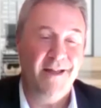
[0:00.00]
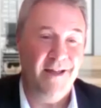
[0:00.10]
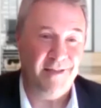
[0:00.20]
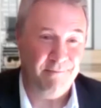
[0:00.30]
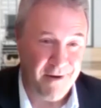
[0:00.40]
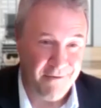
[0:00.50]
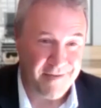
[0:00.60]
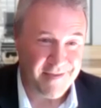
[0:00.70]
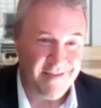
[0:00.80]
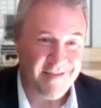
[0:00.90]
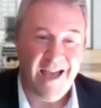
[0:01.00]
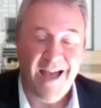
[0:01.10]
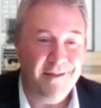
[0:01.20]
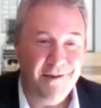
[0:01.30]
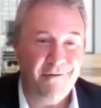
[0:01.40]
experiences
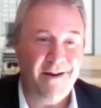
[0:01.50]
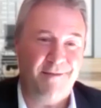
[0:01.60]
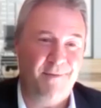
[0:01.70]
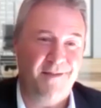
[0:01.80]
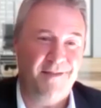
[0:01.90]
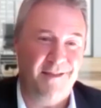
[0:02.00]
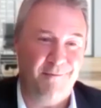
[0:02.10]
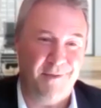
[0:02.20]
and your expertise